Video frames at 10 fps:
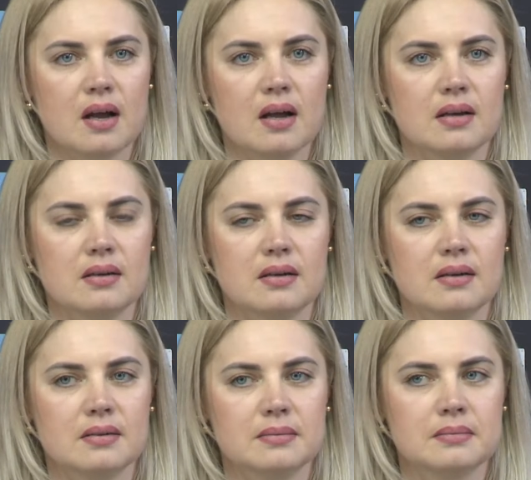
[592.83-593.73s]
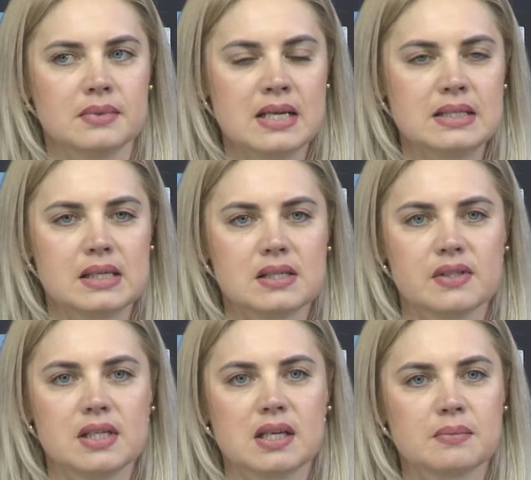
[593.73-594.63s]
And I would like to say
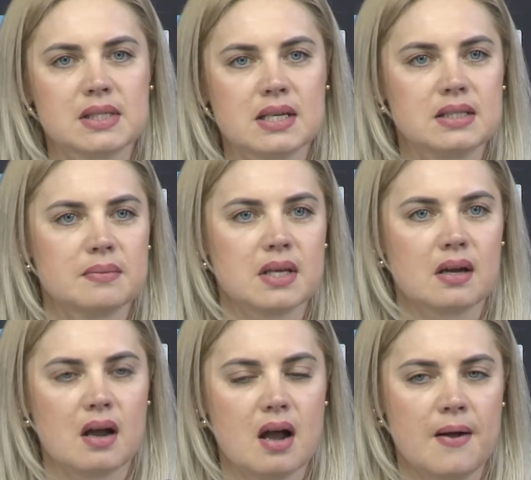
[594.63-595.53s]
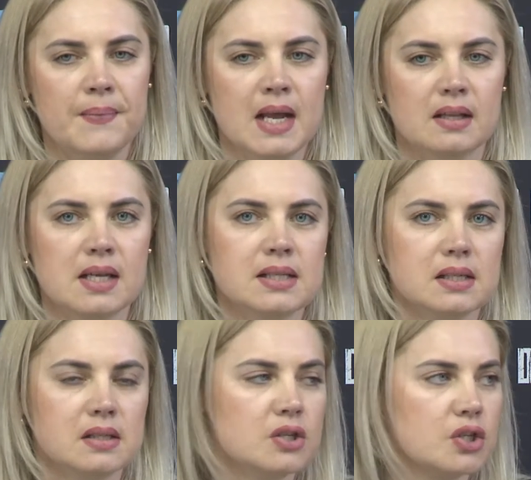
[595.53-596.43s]
that Ukrainians are the
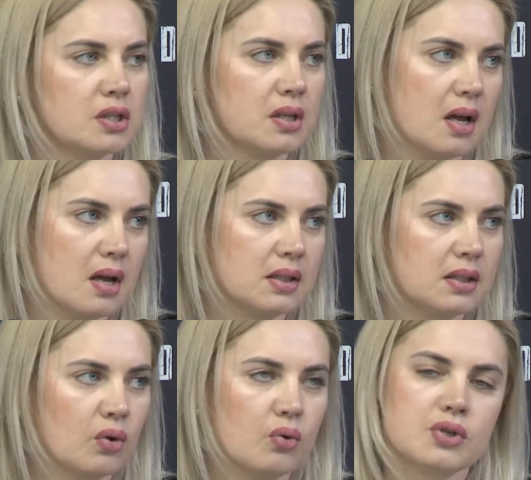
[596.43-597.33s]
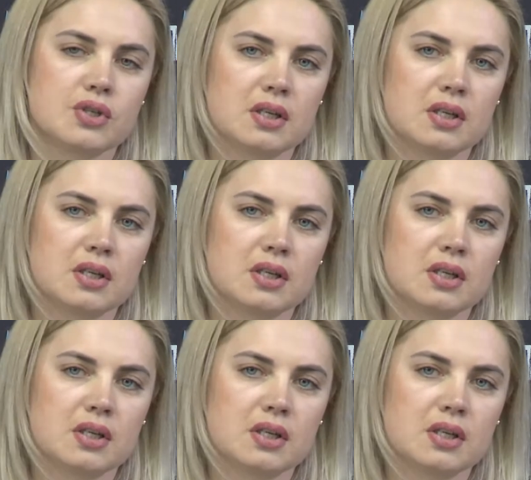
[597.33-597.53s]
nations with the big heart